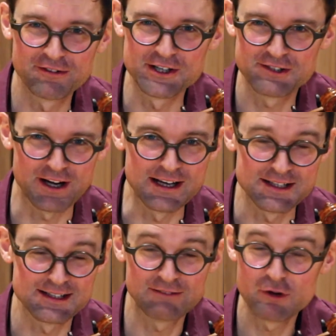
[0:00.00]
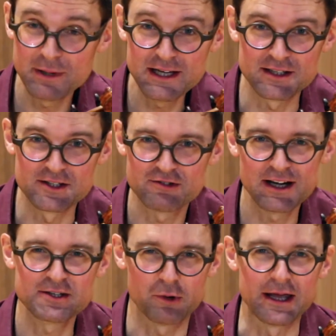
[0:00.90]
first phrase is then repeated
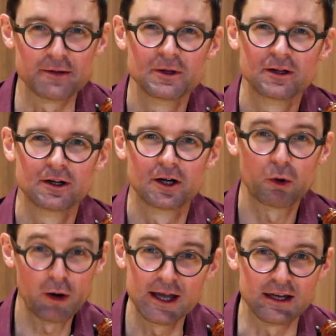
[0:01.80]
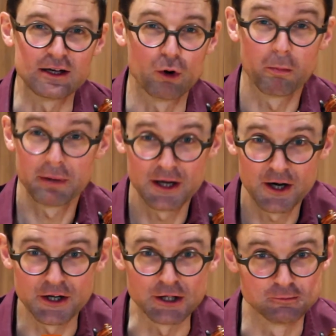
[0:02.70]
straight away, quietly or
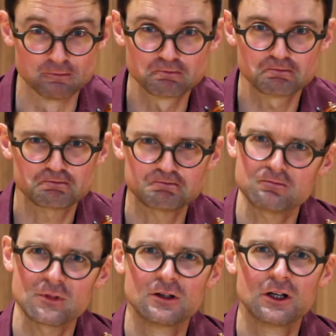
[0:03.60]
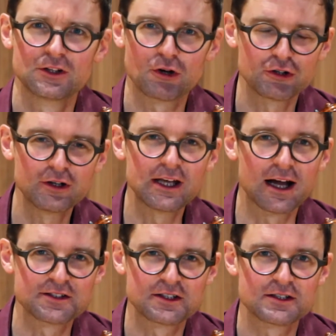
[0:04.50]
piano. Dohnányi
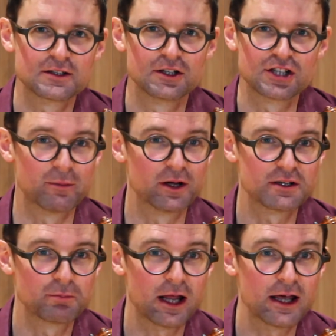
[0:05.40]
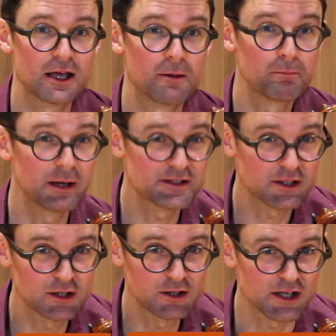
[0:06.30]
asks Gemma to play
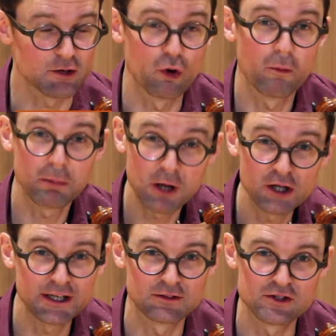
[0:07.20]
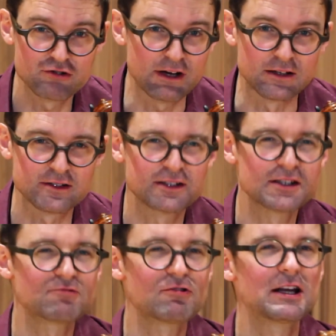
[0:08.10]
pizzicato, or plucking the strings. This
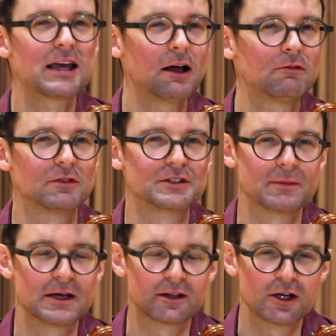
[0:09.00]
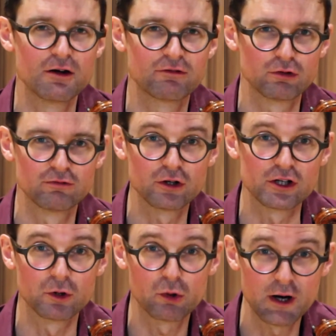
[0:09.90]
is really helpful to make the overall
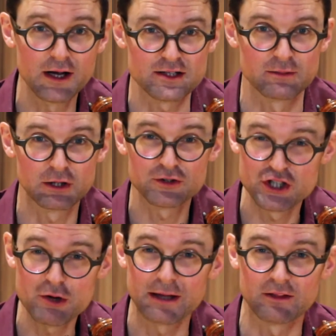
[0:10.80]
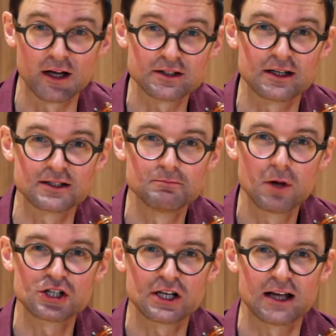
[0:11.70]
volume quieter because doing that is
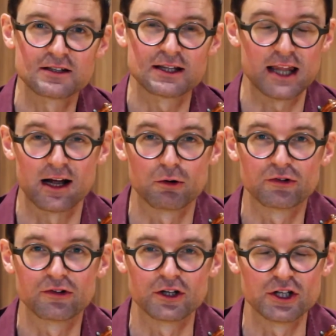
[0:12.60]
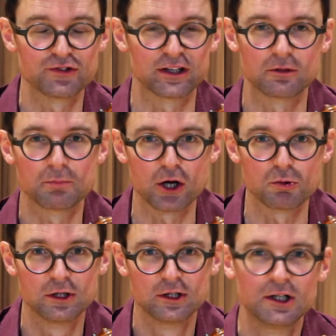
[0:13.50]
much less loud than using the
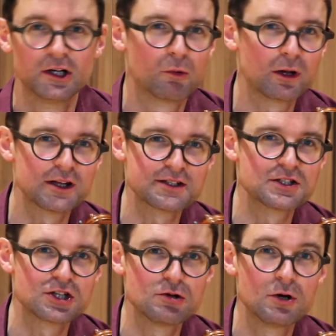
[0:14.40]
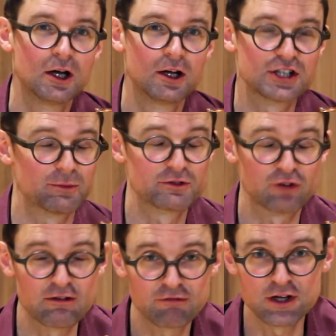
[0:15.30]
bow. We'll listen to Gemma's
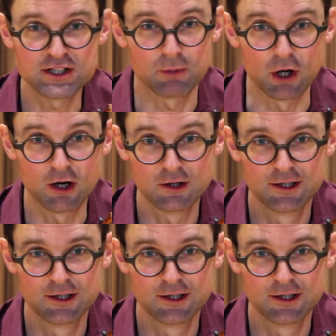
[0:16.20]
very first bar